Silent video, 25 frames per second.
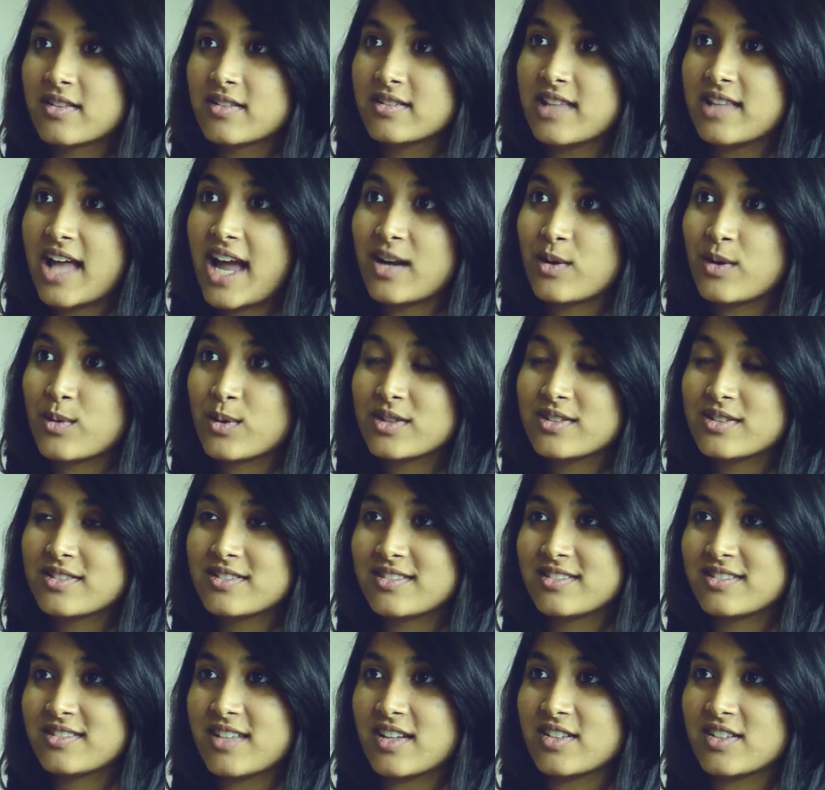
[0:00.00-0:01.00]
that was
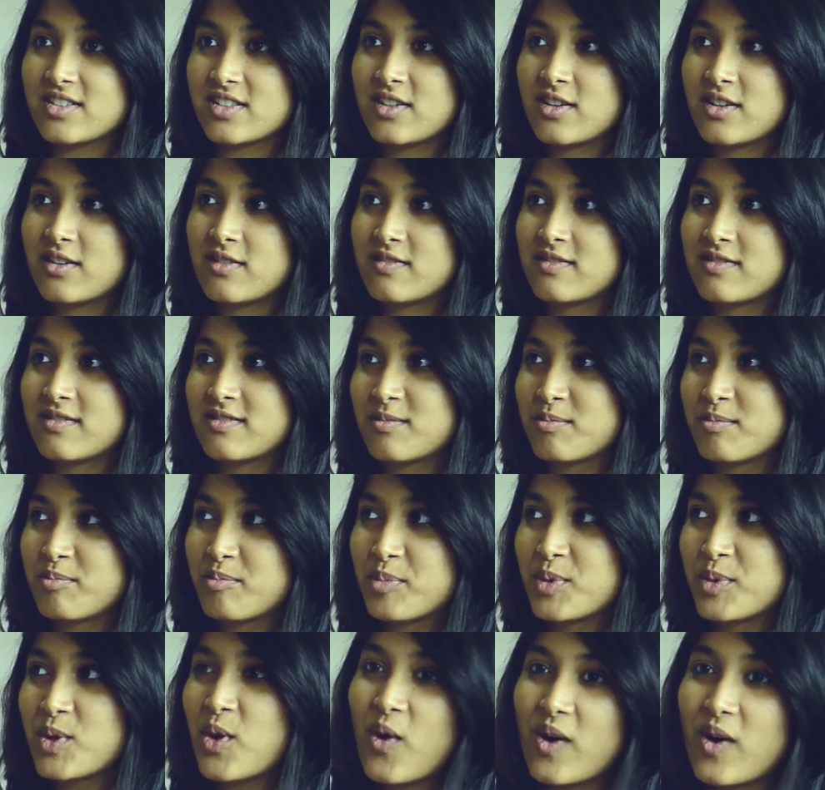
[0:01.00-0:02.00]
such a
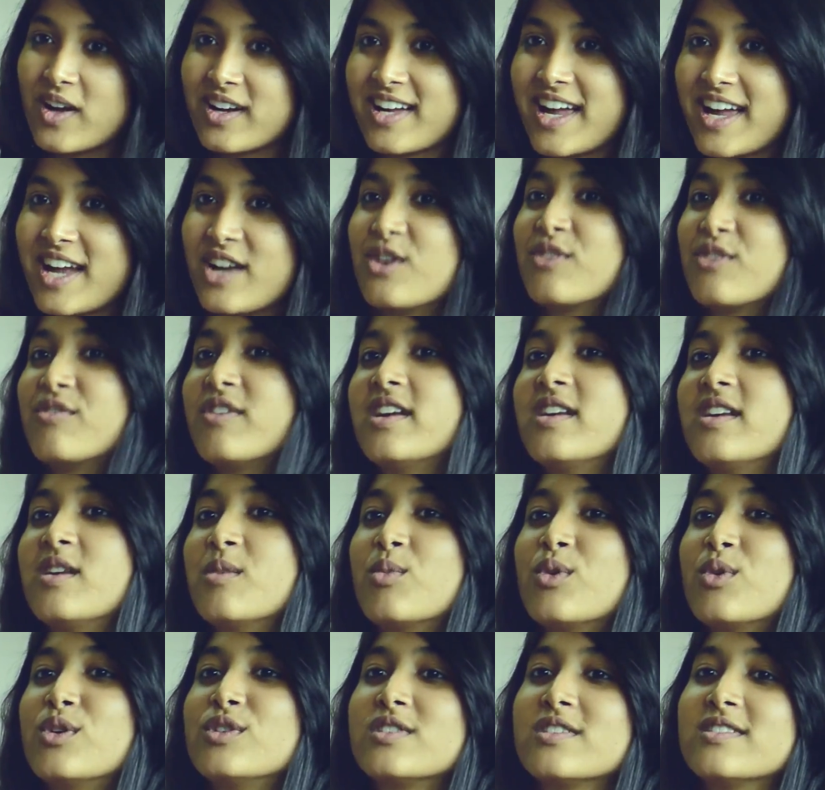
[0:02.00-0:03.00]
pure kind of an
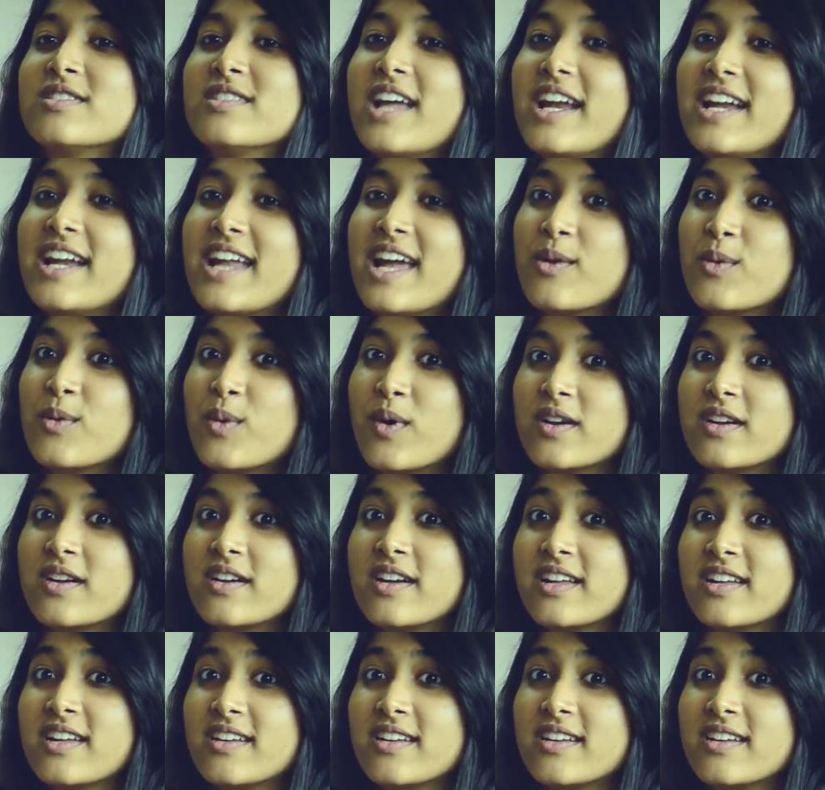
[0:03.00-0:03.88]
emotion that I wanted